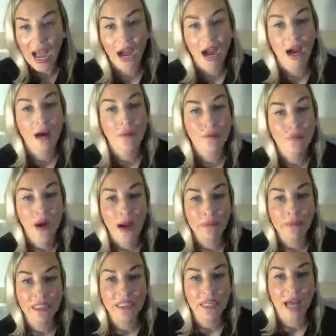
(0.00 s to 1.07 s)
Um,
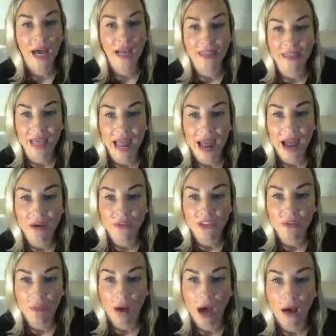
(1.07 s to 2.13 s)
probably not at the
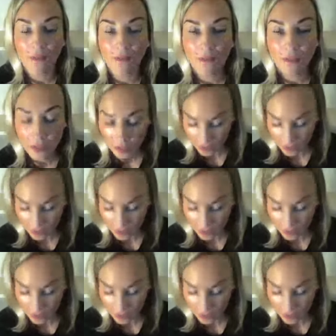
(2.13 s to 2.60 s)
house, mom.